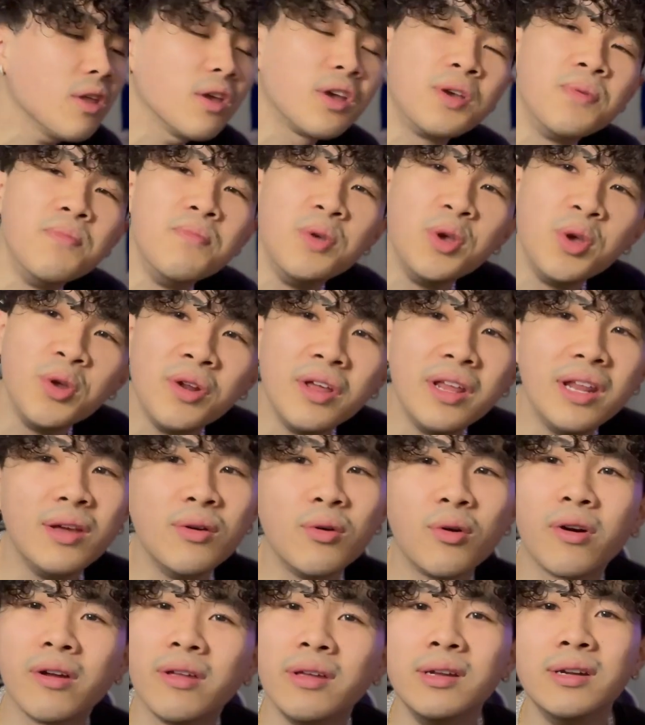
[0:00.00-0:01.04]
community
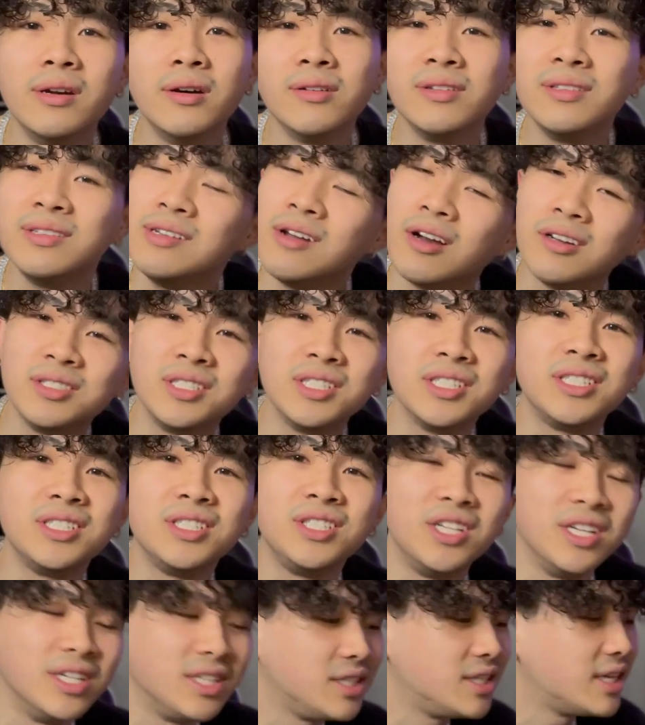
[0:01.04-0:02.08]
where, you know, y'all just
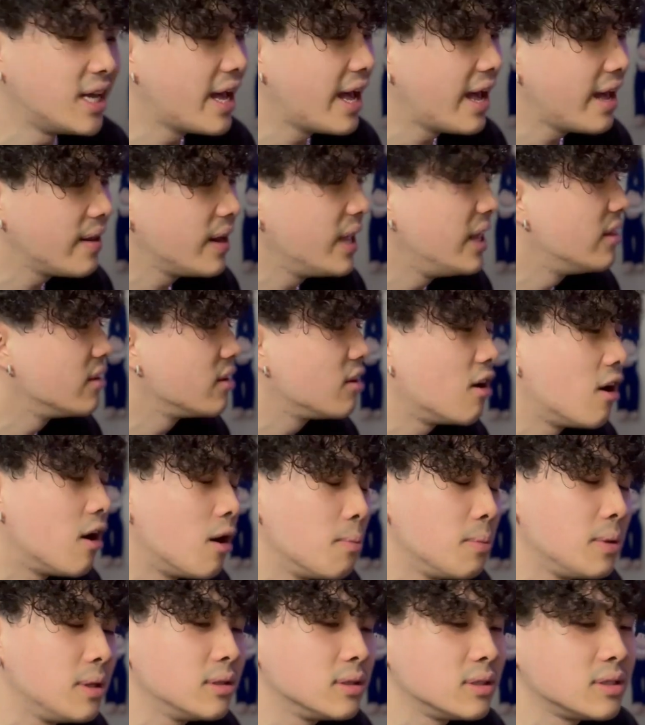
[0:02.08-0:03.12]
chit chat in the
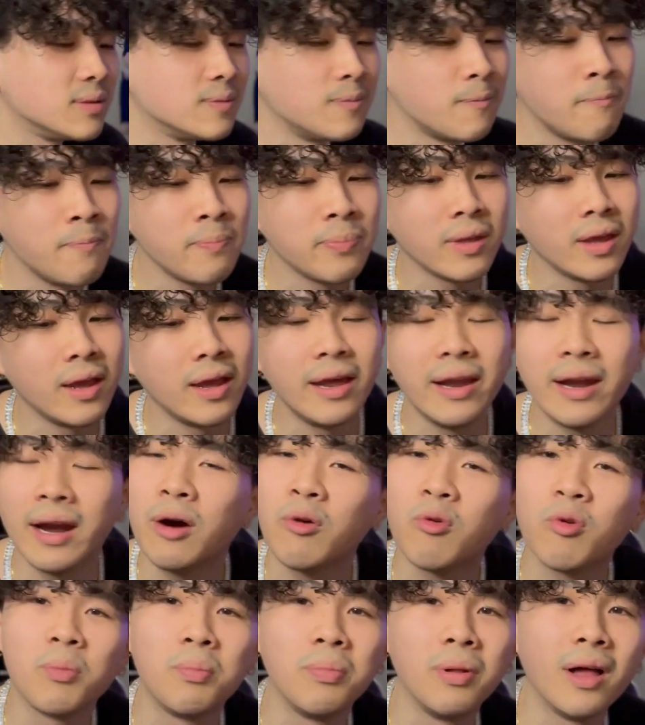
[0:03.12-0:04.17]
comments and I'll
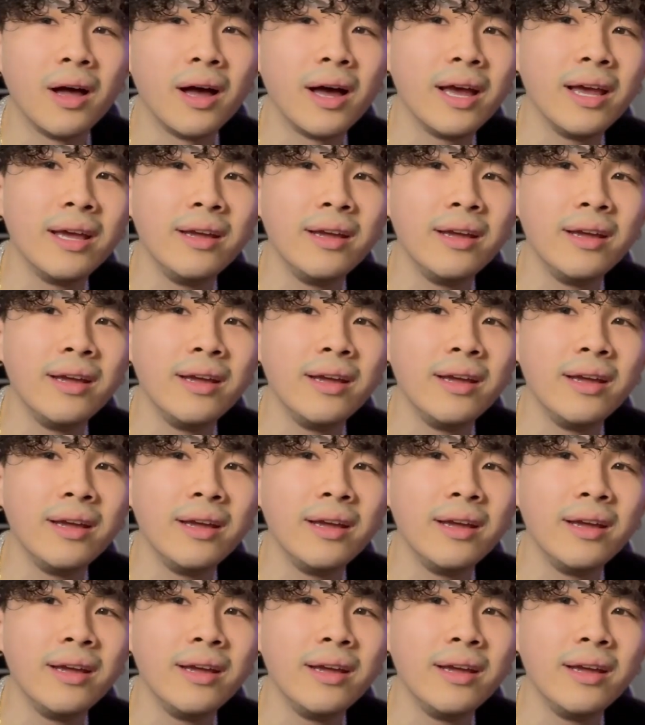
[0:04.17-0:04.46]
reply.